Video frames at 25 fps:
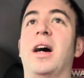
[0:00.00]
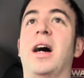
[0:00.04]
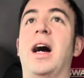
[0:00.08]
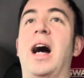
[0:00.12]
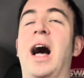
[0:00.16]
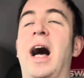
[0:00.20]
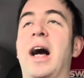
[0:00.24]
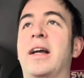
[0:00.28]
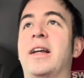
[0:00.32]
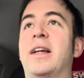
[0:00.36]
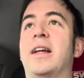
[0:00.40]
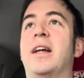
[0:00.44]

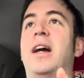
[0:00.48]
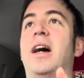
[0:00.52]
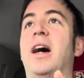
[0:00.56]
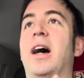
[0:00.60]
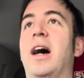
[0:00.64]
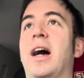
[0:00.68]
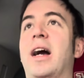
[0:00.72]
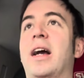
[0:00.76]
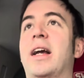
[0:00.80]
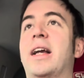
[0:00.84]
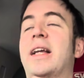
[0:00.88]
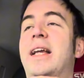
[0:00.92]
and
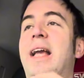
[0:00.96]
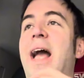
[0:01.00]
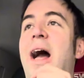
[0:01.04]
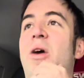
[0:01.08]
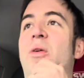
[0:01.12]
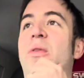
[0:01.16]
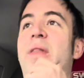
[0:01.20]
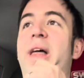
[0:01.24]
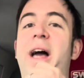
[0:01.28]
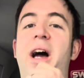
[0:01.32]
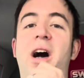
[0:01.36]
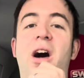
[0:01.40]
get
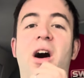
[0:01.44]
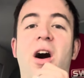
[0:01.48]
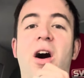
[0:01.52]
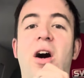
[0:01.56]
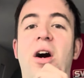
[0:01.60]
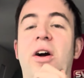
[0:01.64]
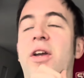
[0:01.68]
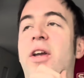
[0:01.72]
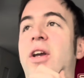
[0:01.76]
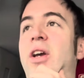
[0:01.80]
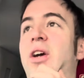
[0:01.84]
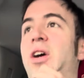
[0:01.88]
on their
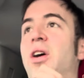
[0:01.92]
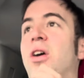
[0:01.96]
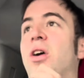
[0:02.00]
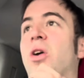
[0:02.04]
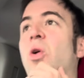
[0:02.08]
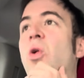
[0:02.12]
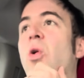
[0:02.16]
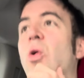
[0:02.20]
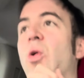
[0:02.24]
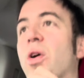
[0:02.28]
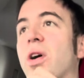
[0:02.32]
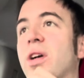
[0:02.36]
high
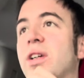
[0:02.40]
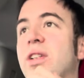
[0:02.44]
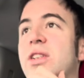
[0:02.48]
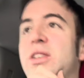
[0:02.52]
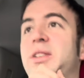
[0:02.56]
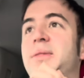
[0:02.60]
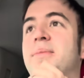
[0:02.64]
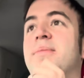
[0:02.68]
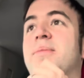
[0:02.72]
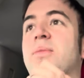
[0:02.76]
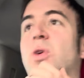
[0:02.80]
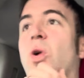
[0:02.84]
horse.